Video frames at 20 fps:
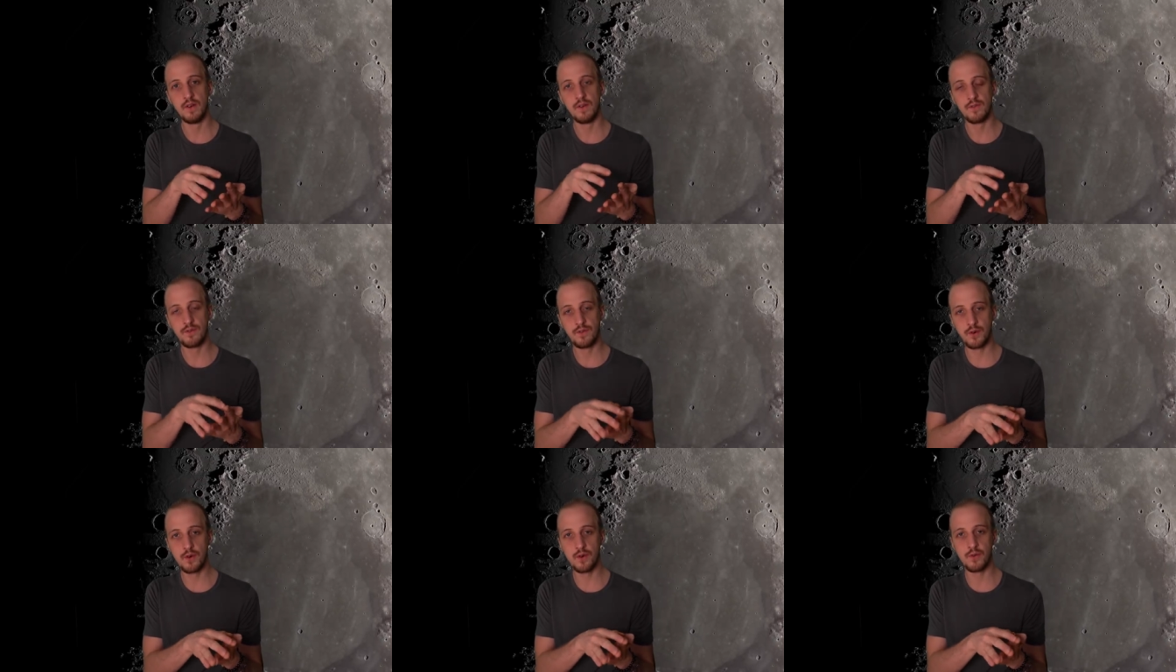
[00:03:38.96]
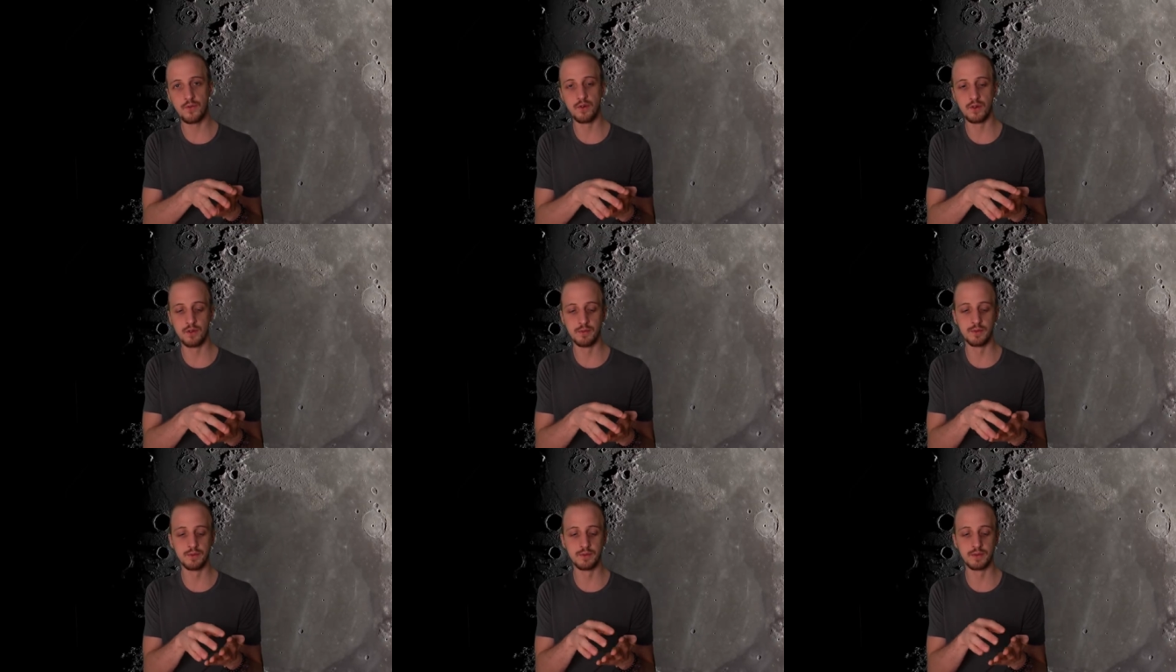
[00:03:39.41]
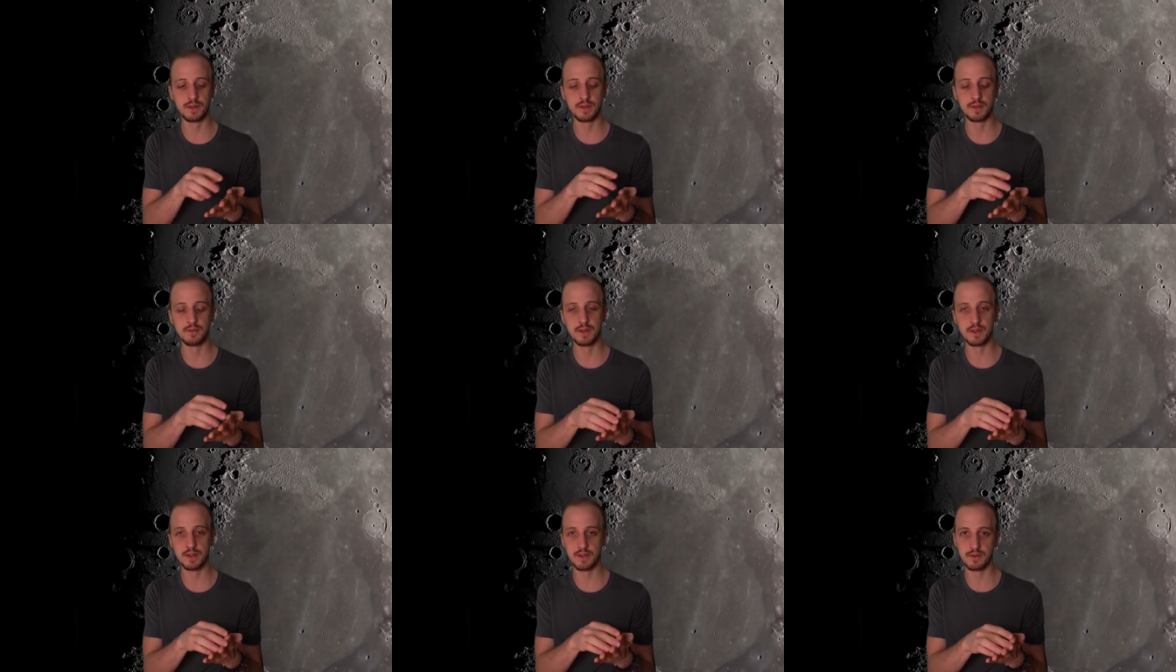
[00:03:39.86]
4 full moons
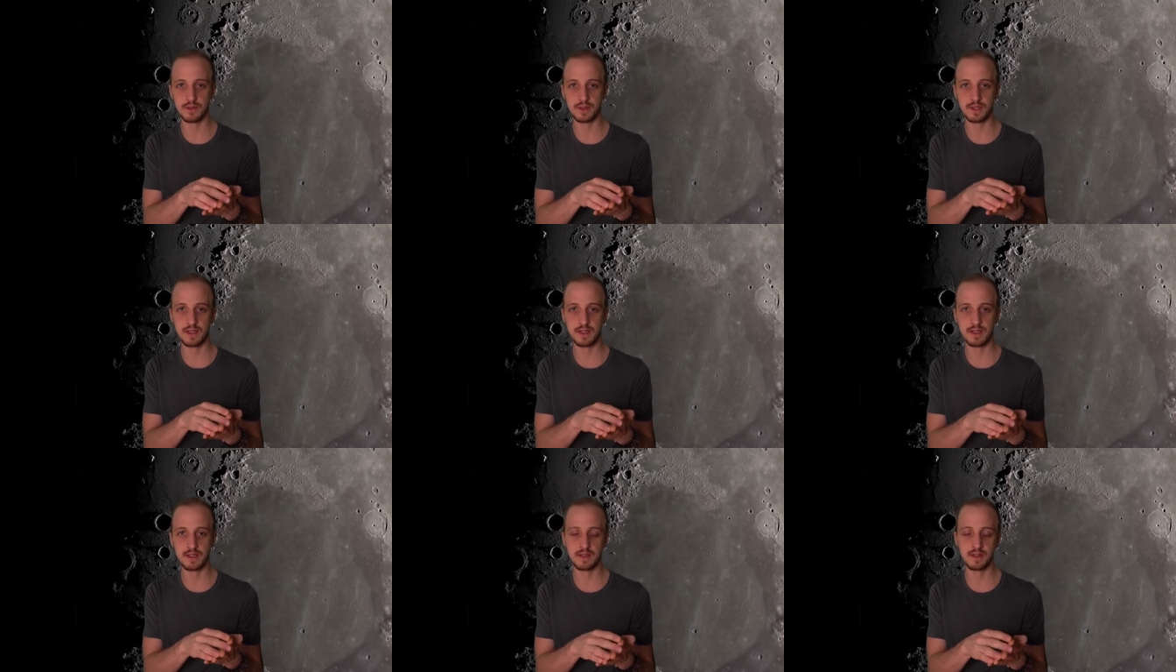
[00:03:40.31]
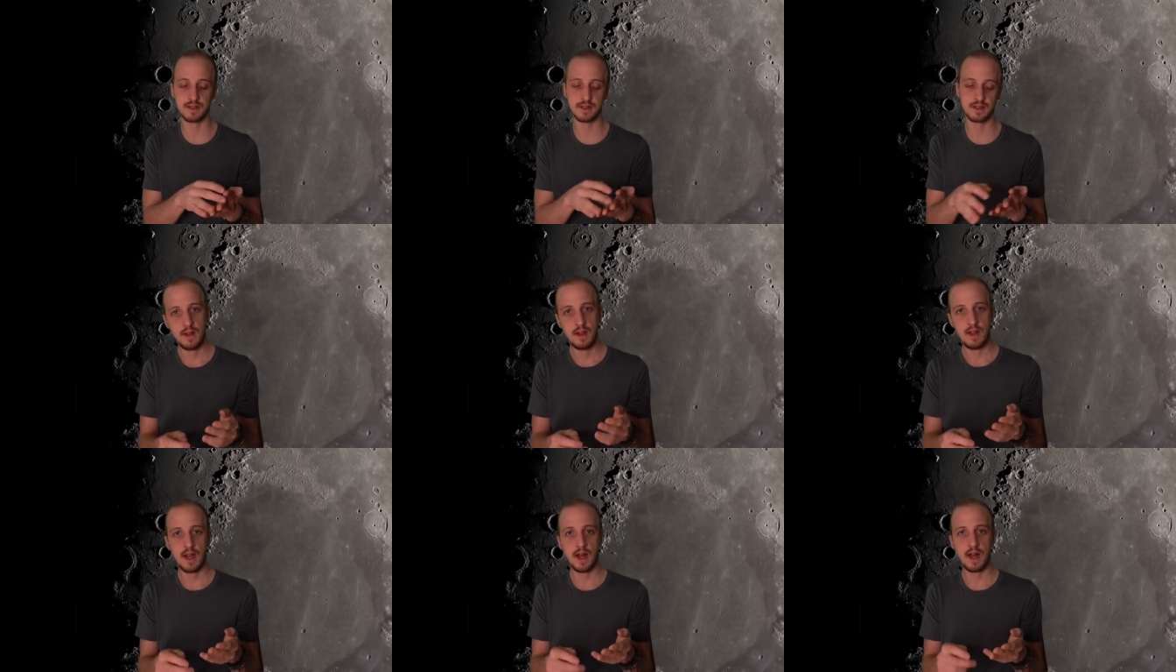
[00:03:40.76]
in one of those seasons,